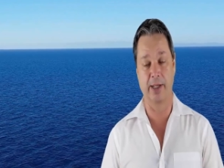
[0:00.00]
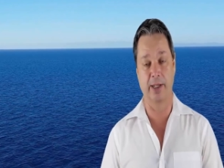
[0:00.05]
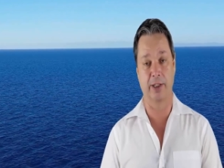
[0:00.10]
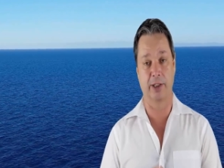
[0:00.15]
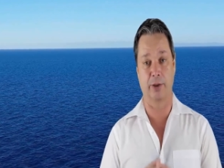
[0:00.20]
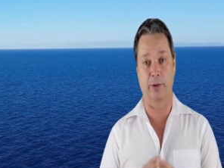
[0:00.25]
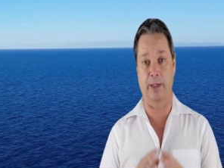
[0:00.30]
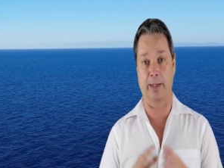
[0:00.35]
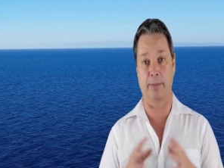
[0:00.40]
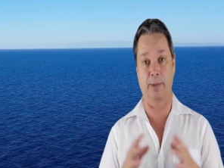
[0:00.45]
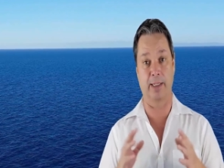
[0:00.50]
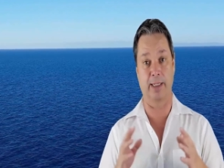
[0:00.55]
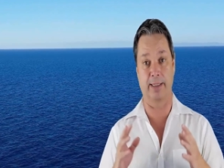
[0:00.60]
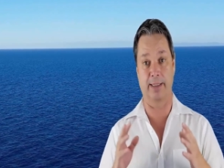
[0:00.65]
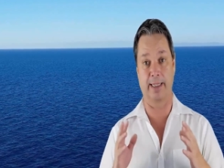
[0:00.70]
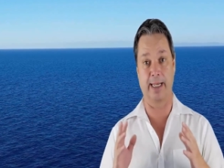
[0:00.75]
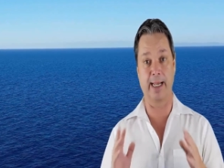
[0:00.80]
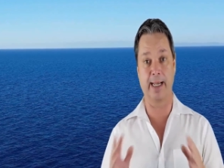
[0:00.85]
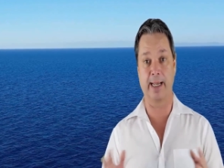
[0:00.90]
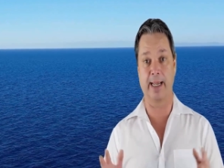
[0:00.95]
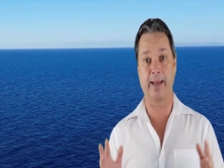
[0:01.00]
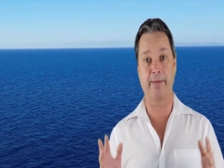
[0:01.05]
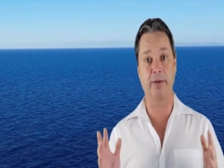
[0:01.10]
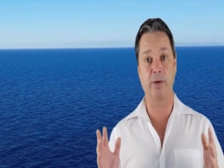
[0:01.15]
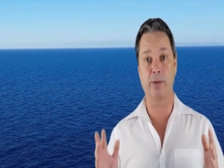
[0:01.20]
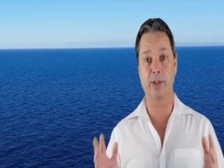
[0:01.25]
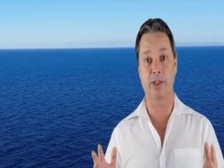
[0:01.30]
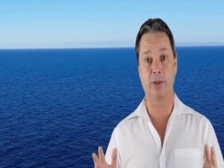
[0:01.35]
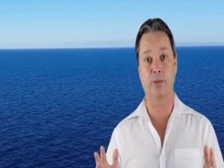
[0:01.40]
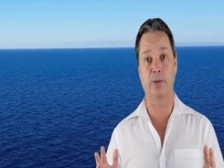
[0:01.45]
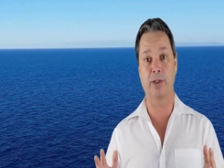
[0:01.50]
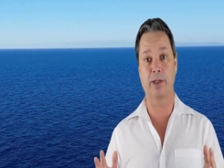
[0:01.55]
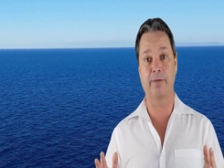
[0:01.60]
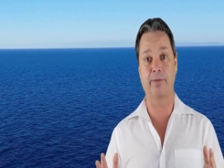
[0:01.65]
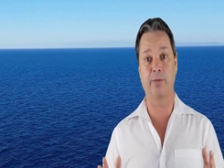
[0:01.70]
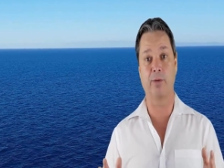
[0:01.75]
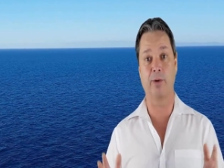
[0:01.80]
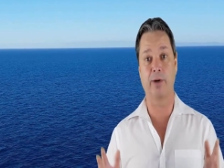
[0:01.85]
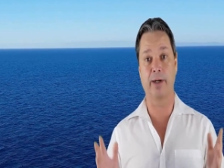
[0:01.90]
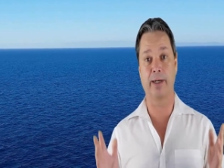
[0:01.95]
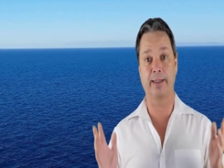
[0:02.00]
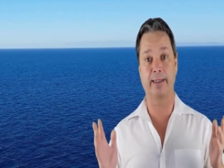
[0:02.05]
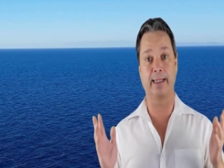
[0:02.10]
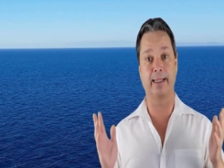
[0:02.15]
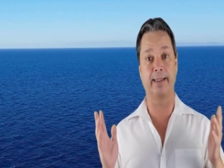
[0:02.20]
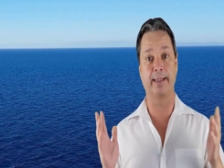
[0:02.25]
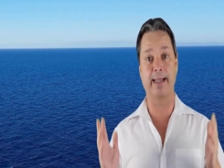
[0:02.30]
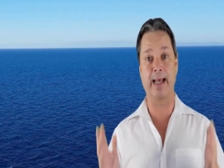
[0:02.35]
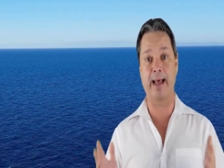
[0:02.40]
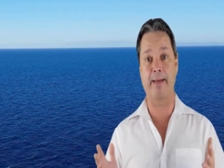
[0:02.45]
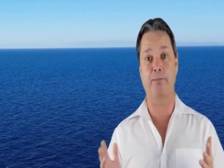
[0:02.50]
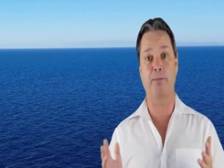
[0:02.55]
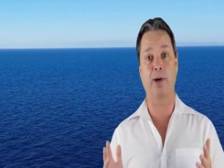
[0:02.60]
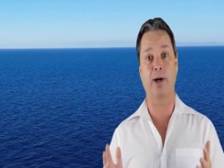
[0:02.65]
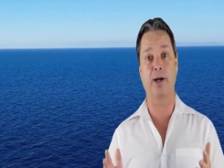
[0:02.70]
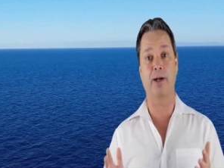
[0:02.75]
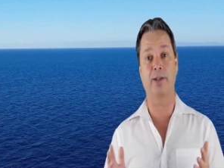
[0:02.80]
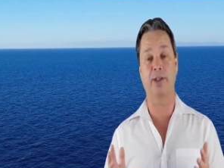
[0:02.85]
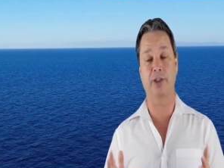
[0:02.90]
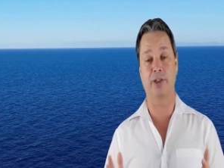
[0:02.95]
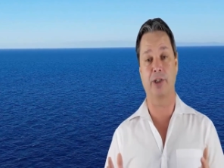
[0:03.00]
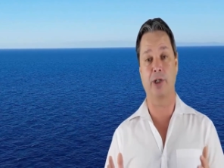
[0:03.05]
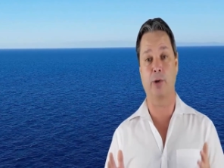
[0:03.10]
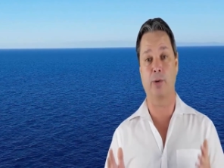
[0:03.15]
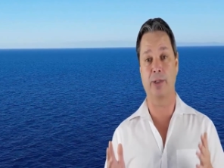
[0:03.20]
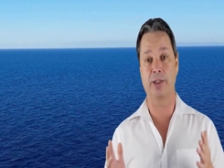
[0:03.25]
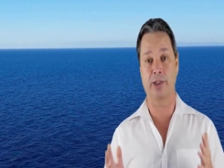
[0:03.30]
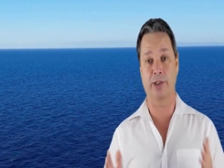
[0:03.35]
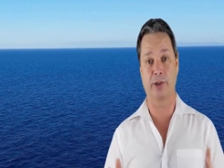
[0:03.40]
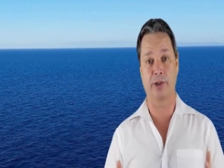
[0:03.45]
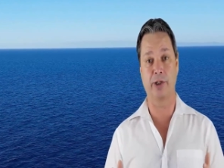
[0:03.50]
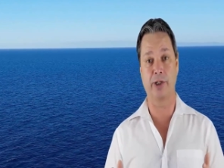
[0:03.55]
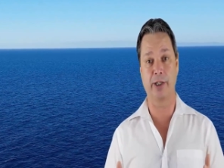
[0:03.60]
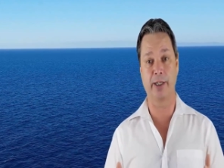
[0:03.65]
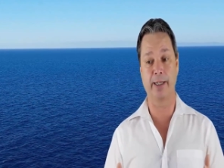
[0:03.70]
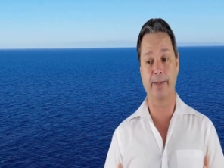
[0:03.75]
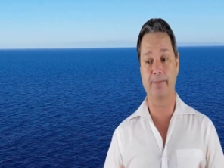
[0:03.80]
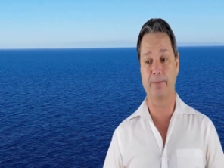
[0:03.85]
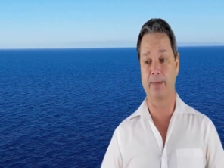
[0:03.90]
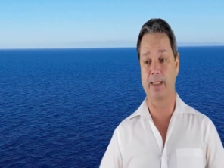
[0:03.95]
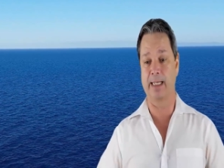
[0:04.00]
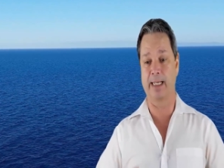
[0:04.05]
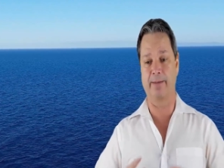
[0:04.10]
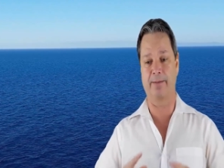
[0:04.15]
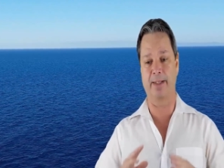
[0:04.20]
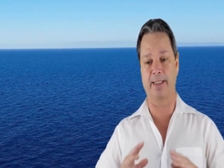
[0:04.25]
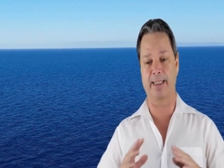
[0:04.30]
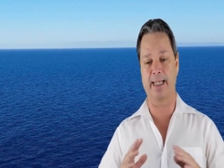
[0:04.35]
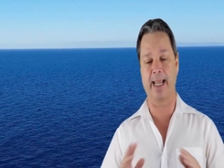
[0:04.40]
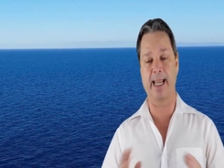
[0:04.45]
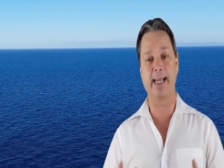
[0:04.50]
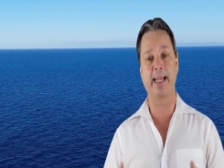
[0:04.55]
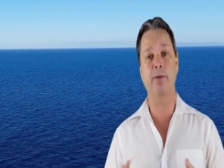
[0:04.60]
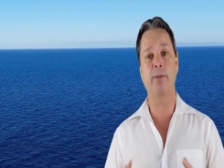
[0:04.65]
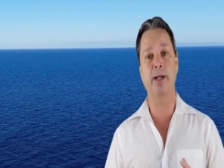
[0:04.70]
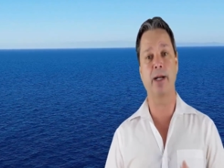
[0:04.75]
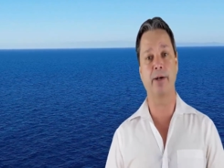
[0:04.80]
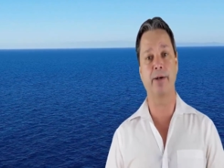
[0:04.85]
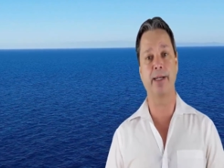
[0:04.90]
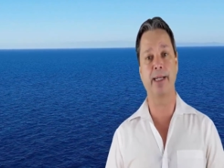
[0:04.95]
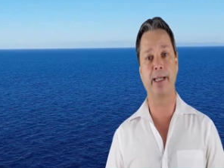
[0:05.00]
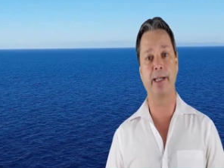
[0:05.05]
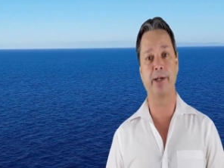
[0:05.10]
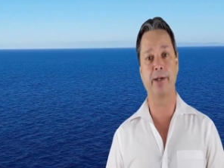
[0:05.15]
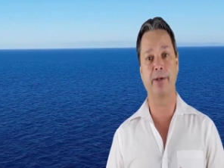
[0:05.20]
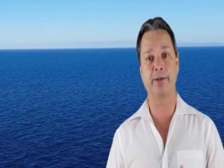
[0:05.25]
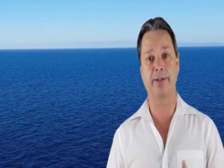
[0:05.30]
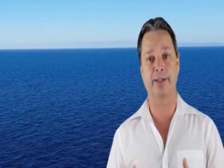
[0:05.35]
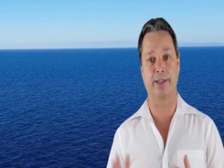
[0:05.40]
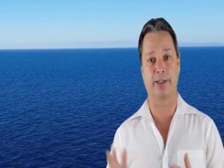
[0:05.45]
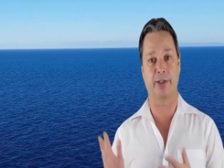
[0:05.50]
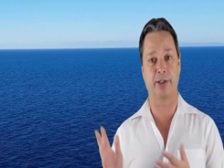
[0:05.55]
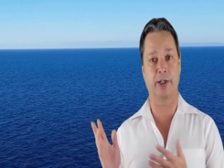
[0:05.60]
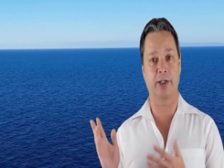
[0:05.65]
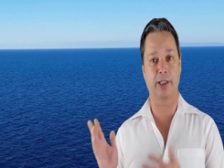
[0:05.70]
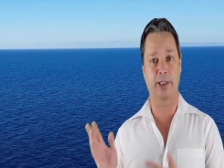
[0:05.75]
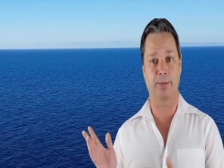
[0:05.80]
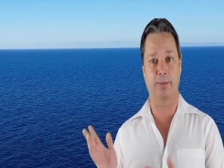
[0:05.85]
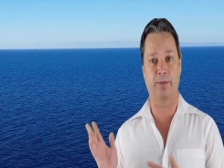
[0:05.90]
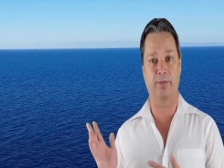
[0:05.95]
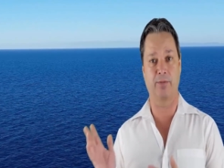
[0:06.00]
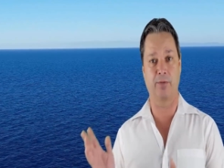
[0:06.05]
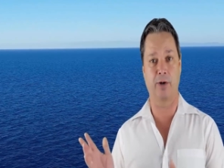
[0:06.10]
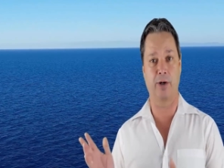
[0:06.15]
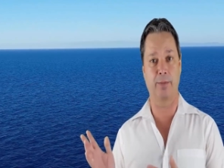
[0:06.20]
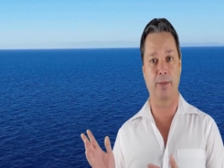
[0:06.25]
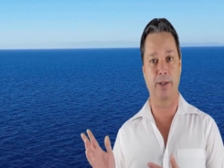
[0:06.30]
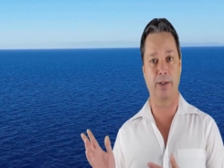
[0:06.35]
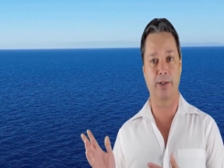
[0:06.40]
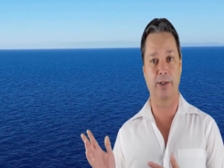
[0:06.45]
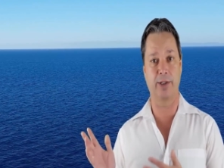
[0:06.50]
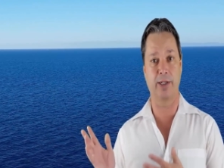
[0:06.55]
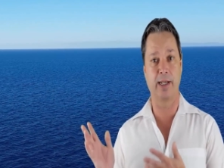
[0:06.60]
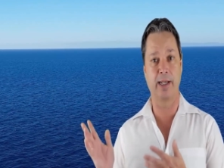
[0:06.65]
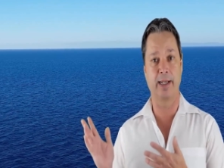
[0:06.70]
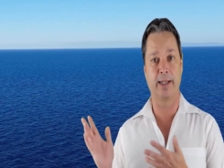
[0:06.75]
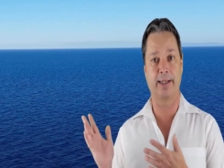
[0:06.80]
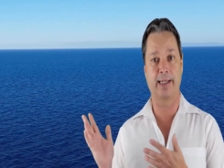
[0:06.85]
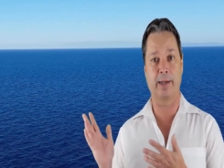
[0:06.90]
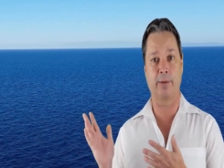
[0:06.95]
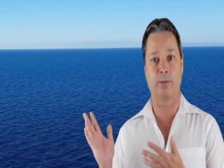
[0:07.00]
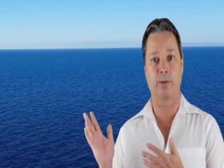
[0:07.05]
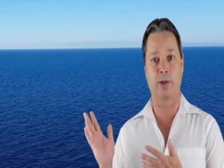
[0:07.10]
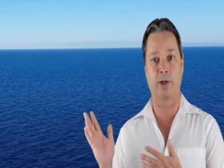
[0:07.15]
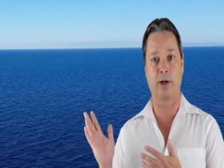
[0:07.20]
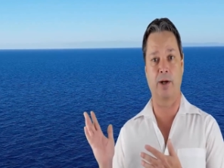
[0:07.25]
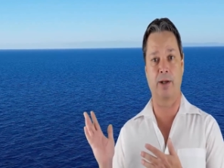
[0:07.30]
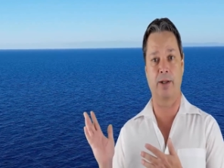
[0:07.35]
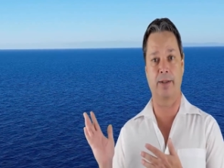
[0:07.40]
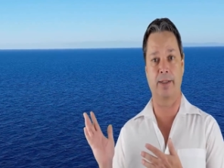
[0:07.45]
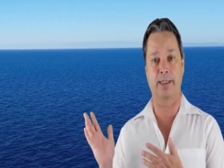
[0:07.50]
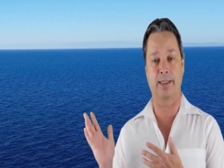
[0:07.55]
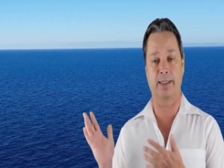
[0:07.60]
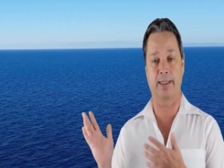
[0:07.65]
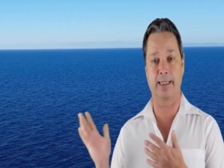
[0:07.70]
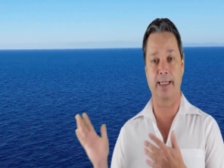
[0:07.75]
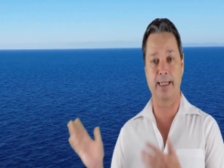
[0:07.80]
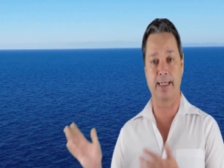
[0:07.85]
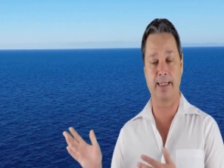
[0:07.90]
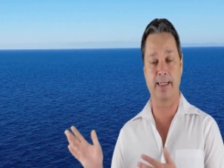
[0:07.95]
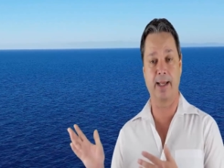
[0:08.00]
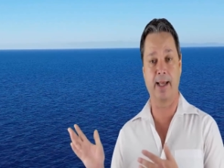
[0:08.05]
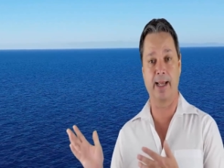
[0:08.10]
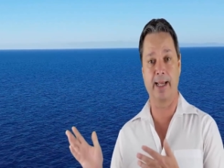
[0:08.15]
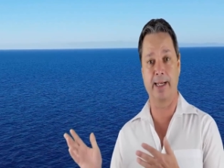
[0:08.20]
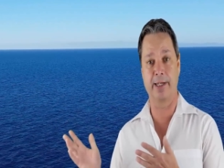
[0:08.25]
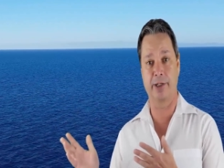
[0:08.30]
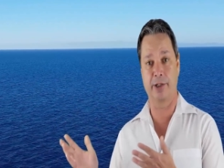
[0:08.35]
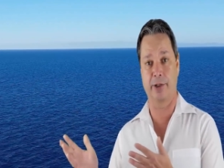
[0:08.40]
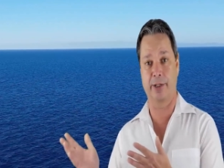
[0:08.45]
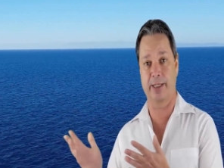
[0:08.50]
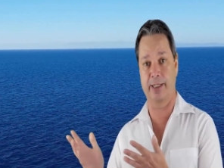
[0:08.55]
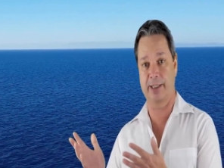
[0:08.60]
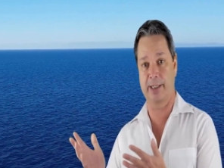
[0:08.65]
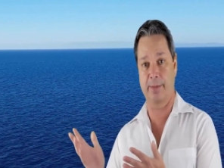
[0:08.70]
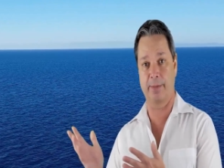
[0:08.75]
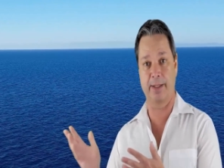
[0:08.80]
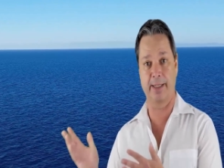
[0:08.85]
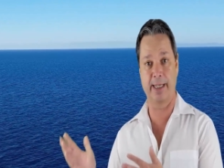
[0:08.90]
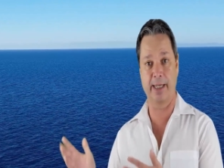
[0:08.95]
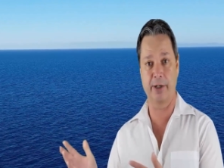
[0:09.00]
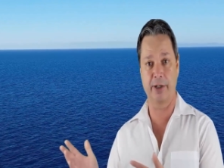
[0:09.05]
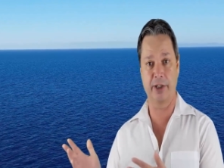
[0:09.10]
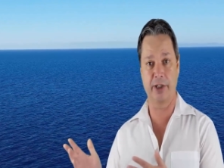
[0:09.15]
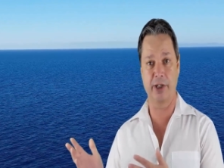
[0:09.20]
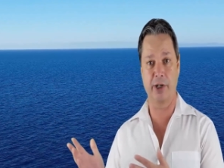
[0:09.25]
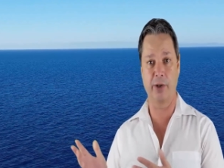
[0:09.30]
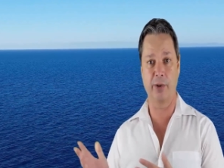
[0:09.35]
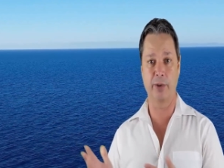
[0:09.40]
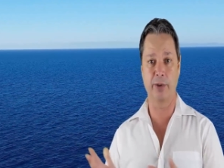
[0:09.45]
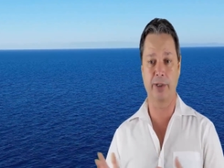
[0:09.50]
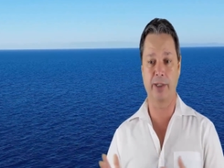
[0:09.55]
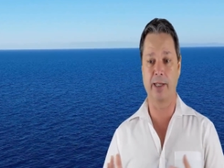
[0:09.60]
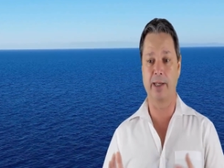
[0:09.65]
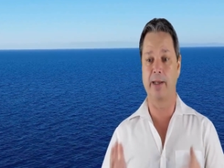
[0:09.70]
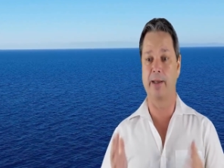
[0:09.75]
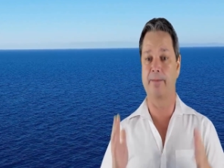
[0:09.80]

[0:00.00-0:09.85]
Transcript: So I'm going to take everyone's word for it that that part of the show is good. If it's anywhere near the circus performers that were on the seaside during some of their shows,